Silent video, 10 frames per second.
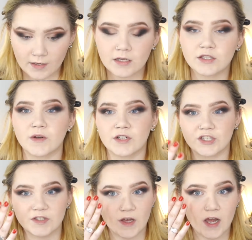So I
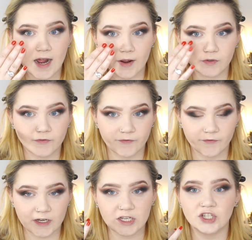just thought I would
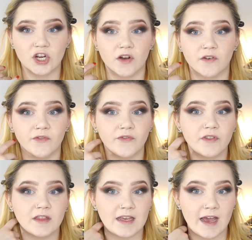finish off
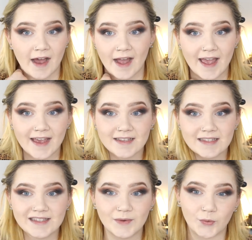the
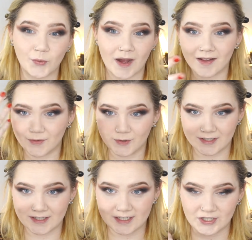eyes while it
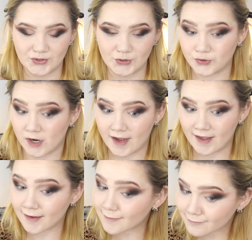was still
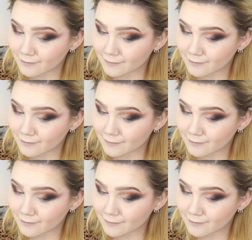drying.